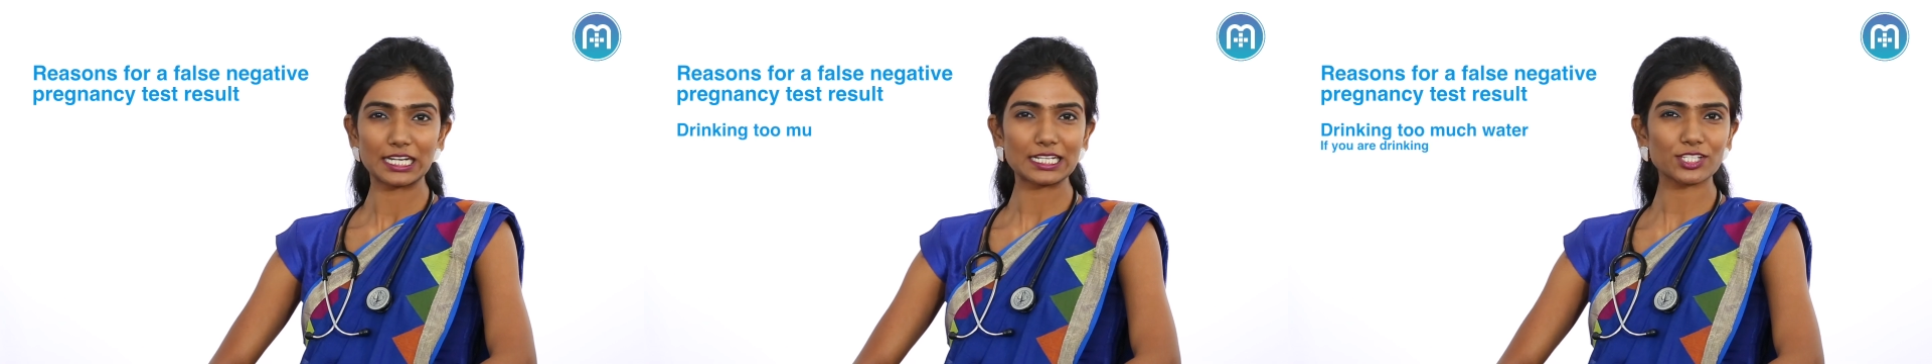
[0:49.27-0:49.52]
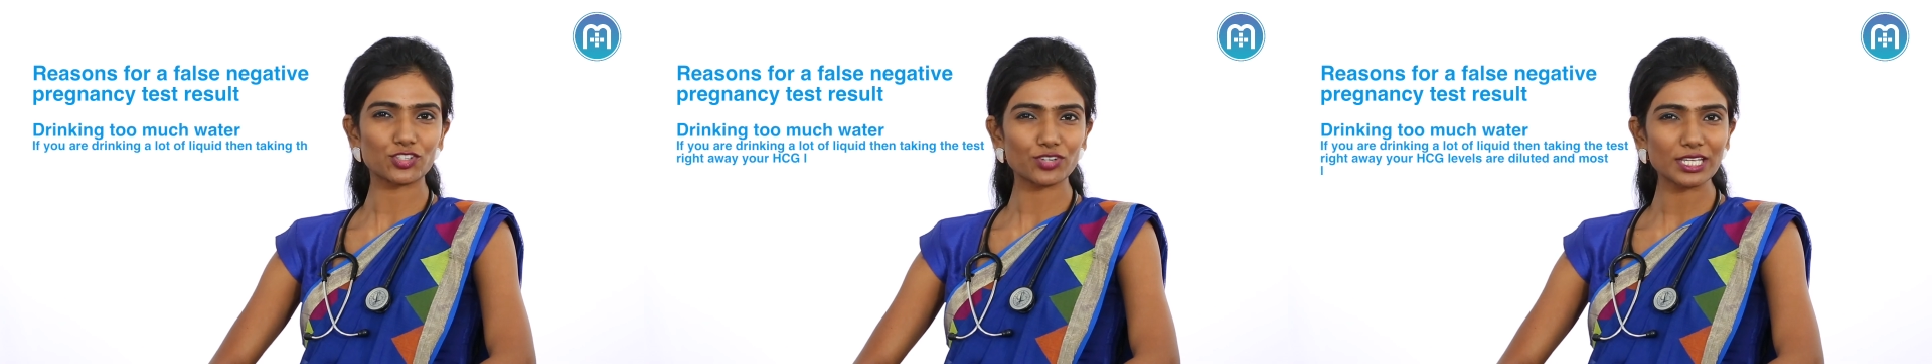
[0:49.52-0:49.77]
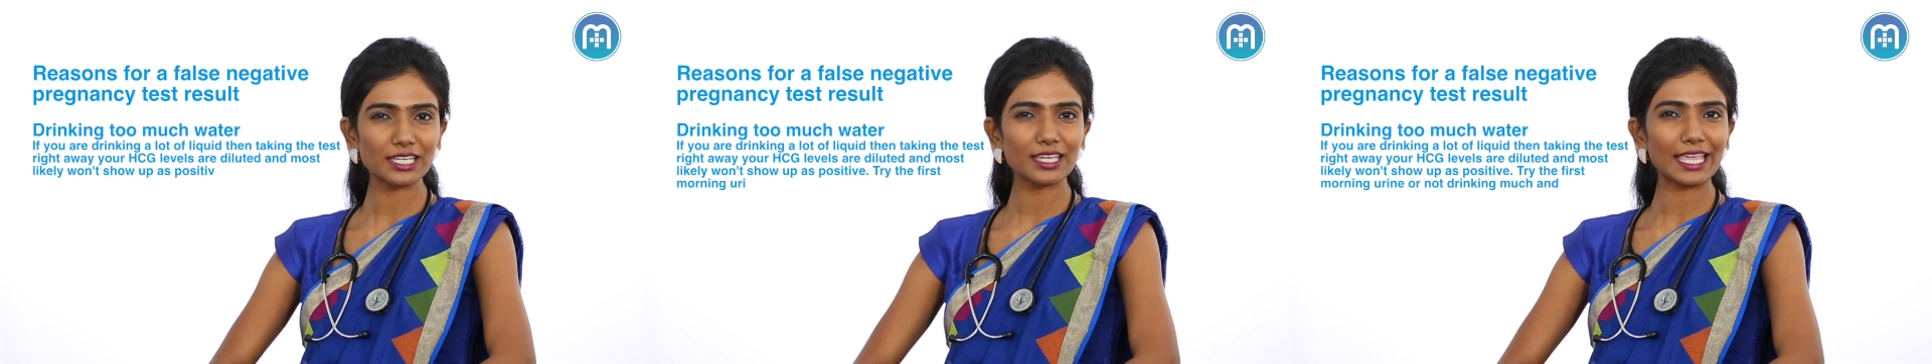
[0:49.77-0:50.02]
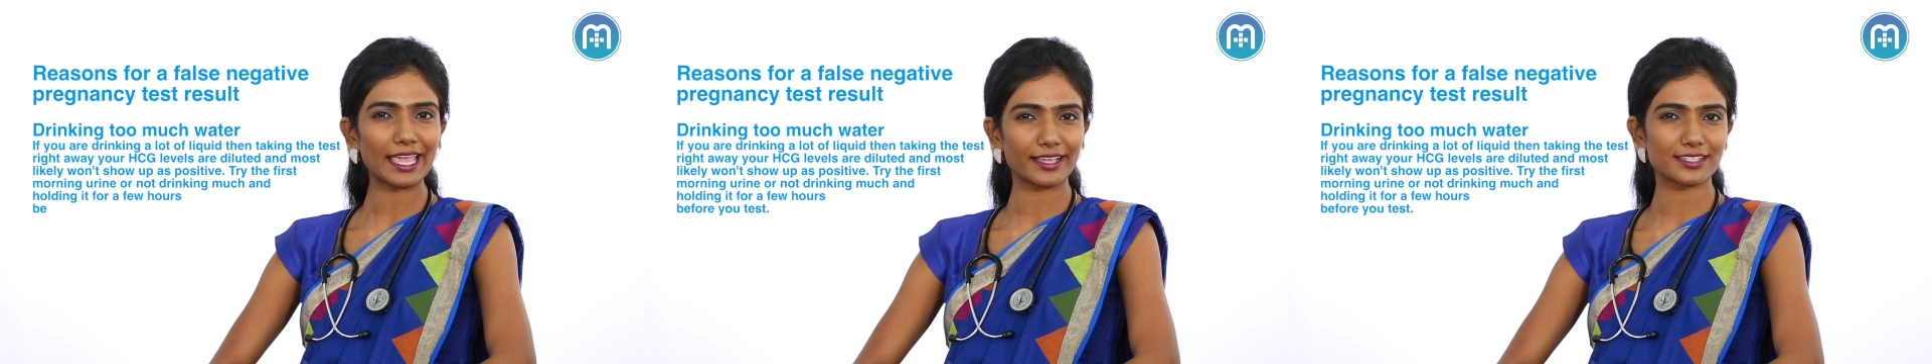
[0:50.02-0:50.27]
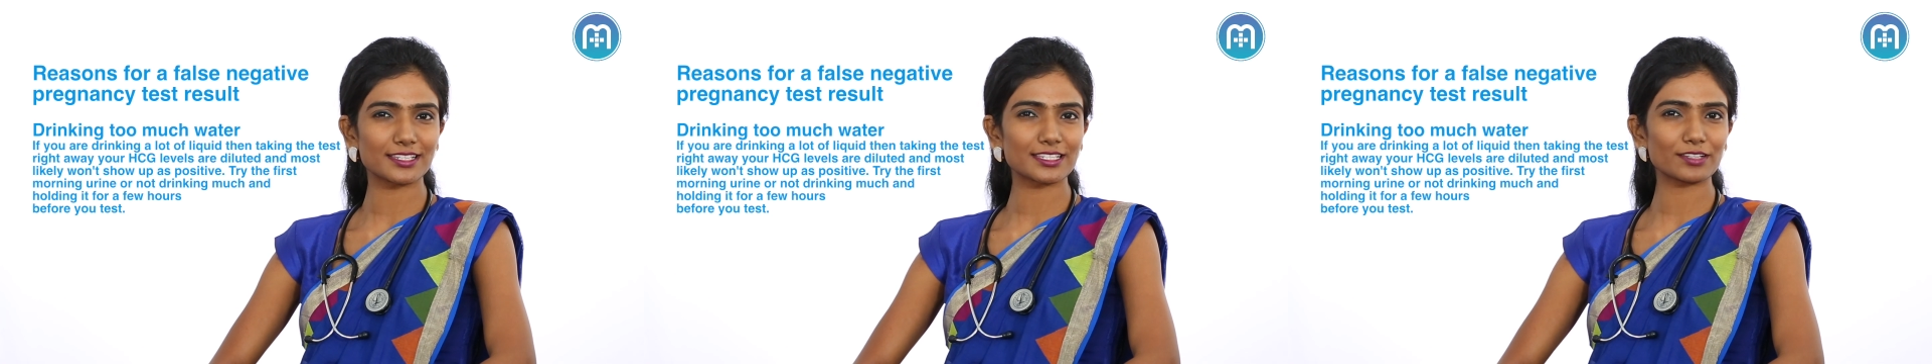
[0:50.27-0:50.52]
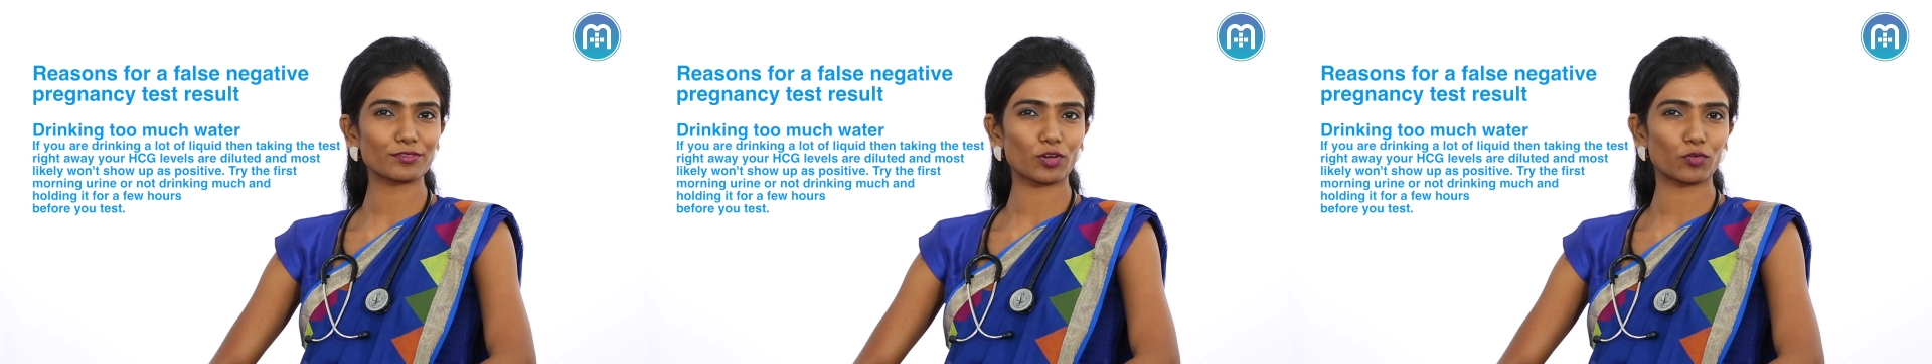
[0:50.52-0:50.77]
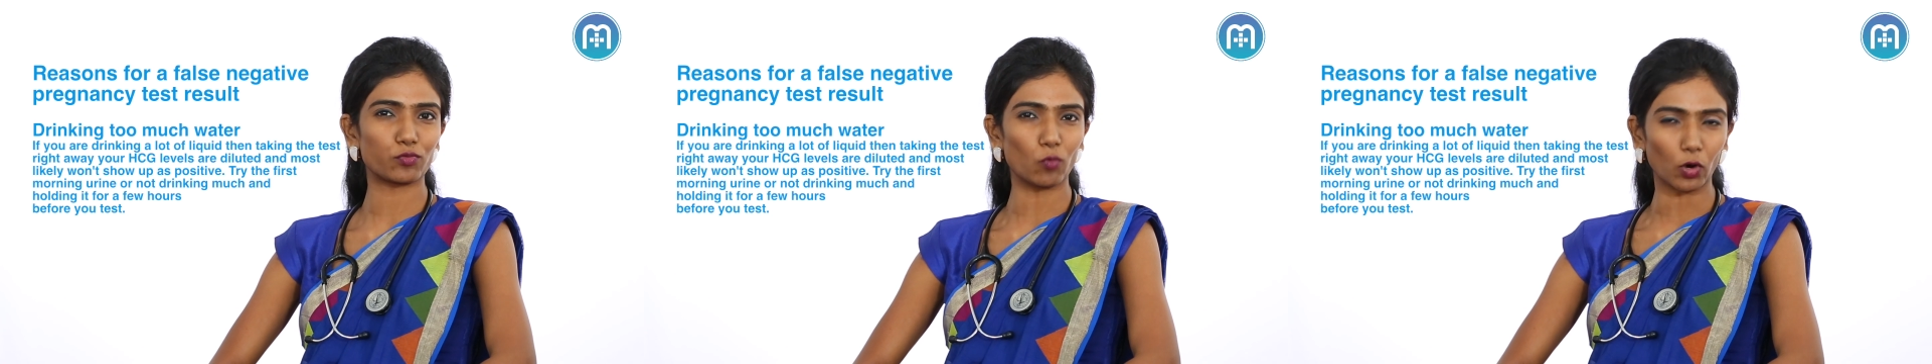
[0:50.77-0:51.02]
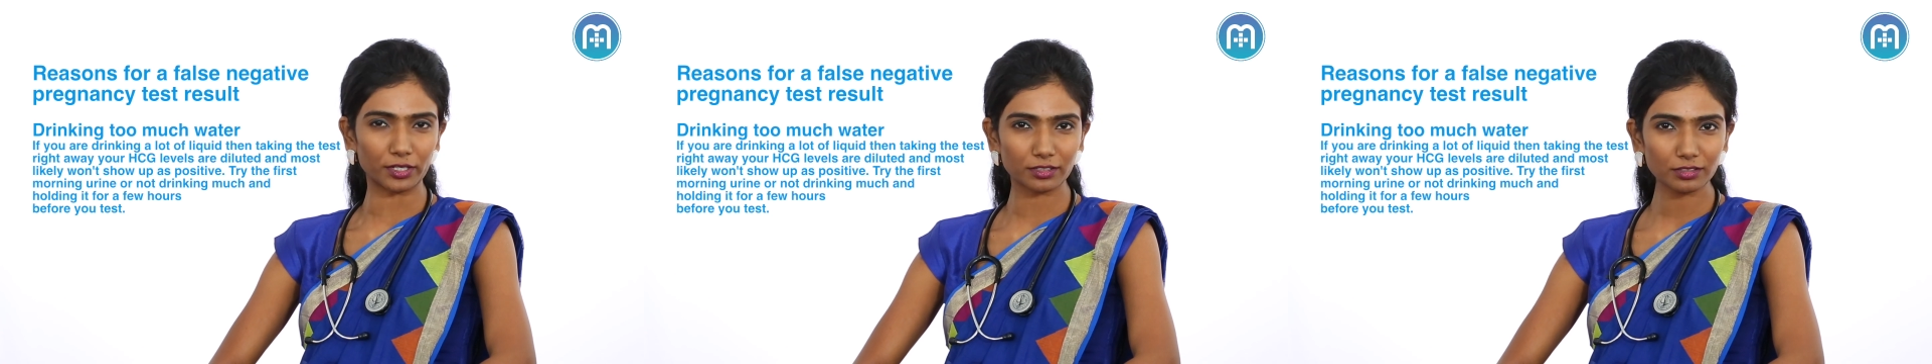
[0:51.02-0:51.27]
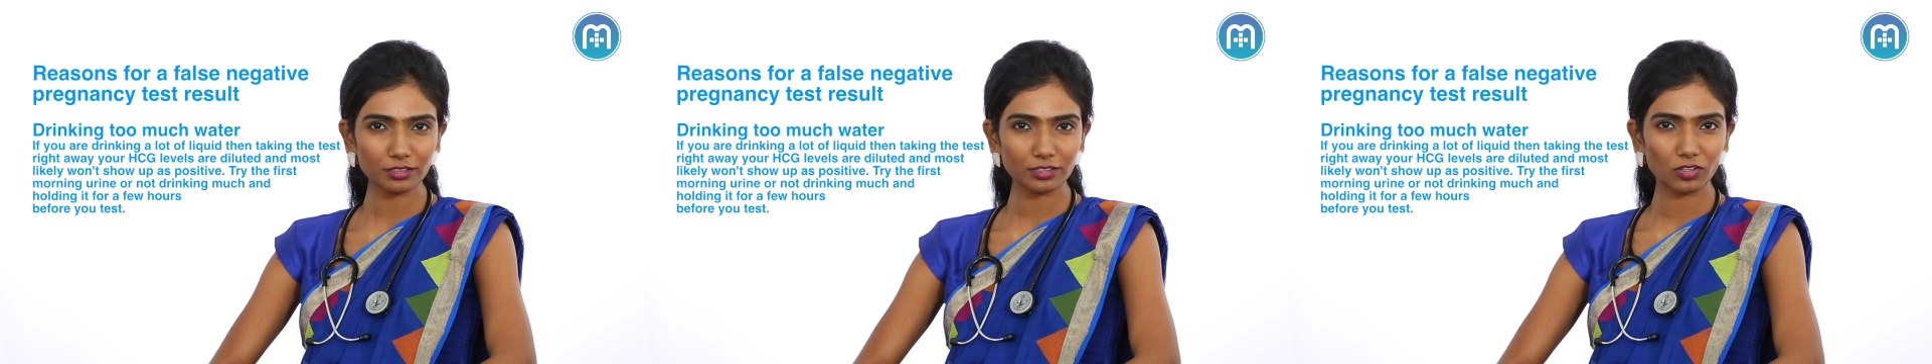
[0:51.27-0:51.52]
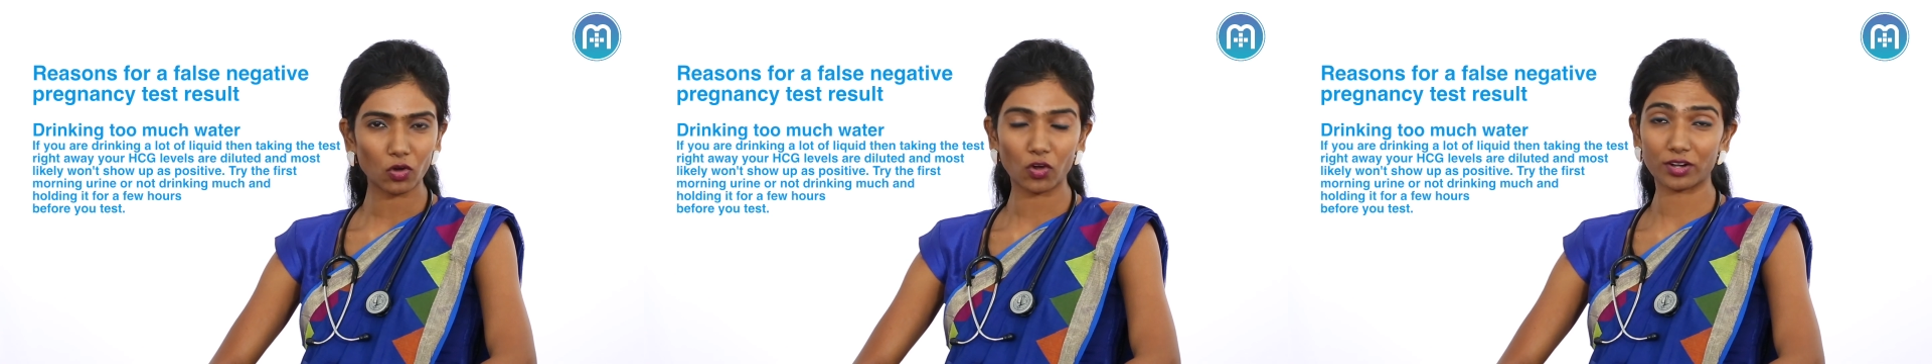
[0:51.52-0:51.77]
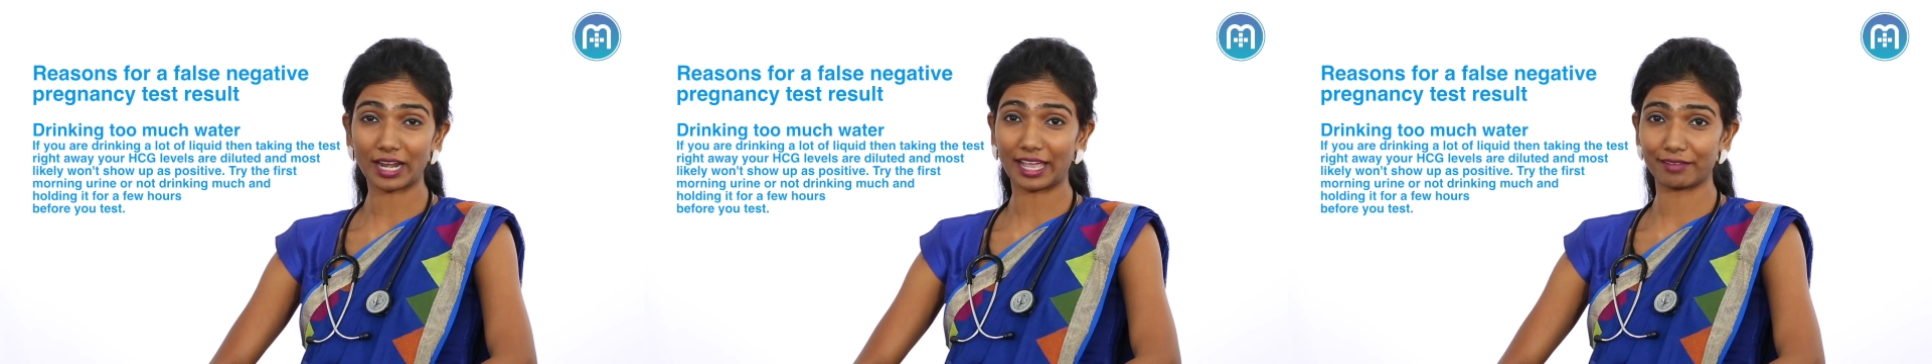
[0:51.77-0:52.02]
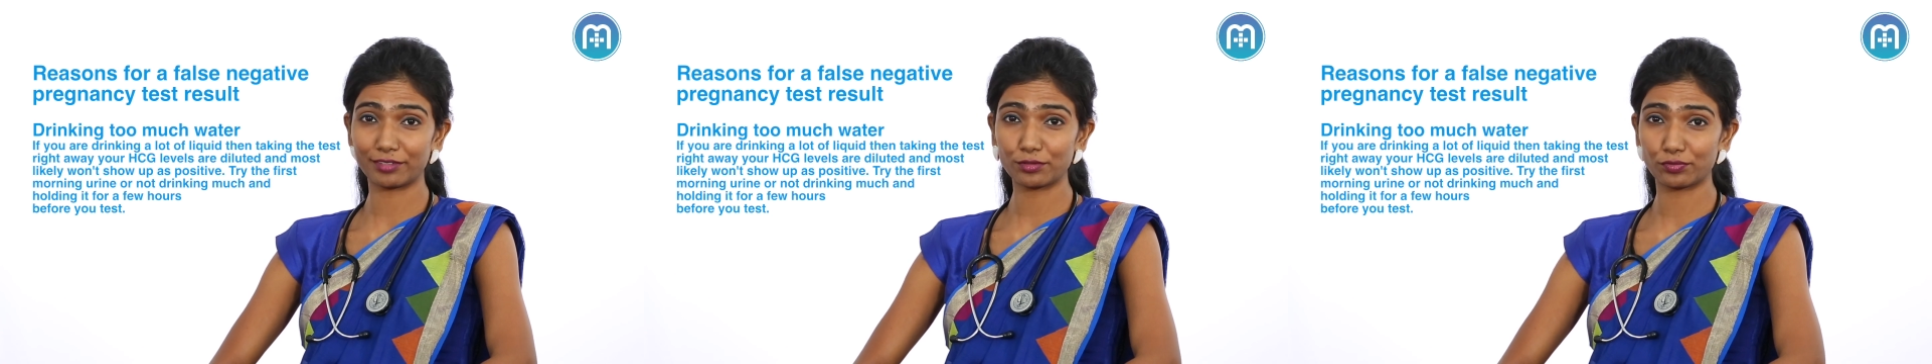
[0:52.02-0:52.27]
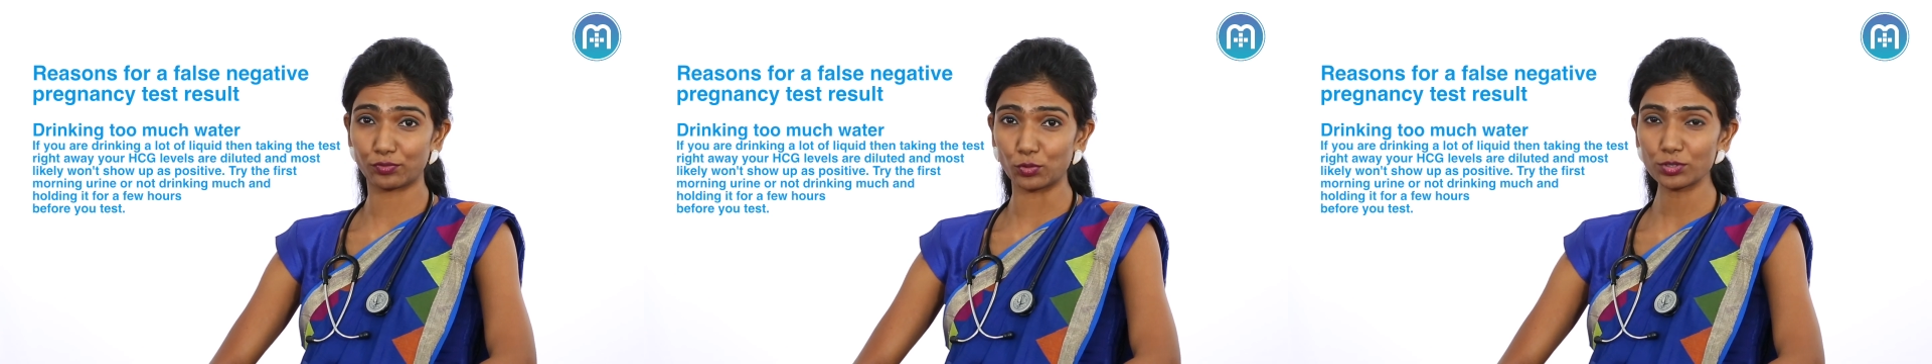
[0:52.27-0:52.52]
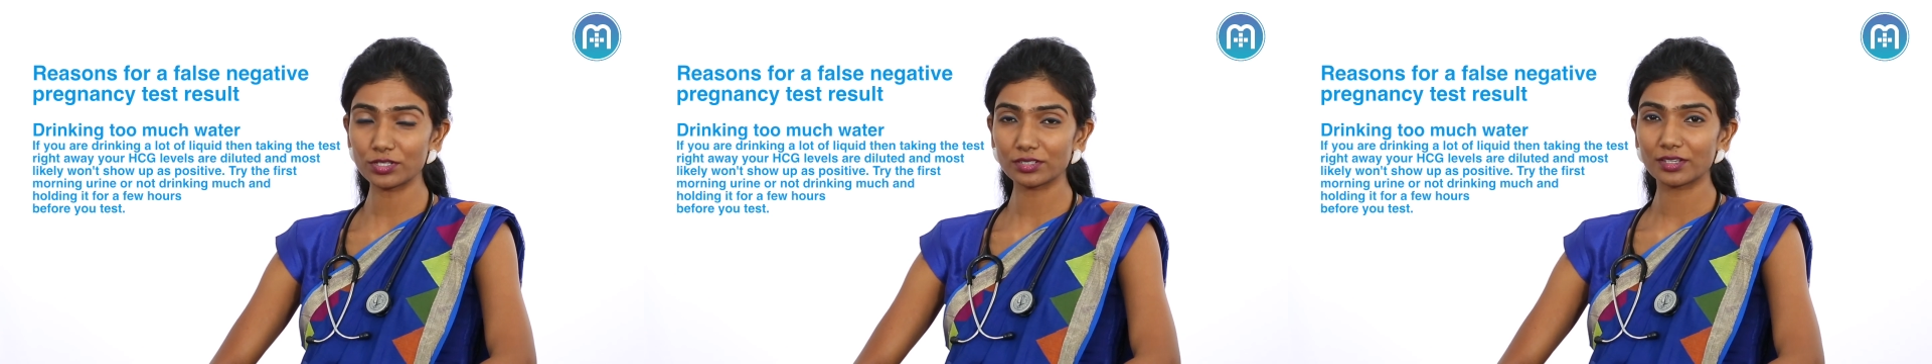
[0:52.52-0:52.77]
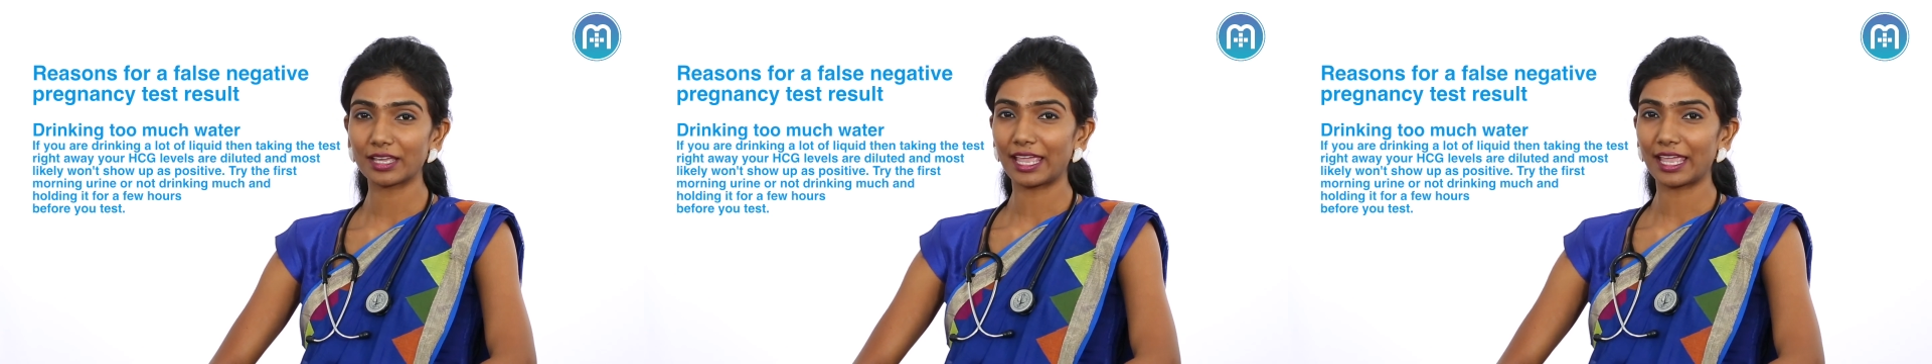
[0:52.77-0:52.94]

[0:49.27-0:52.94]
Does drinking excessive of water or having food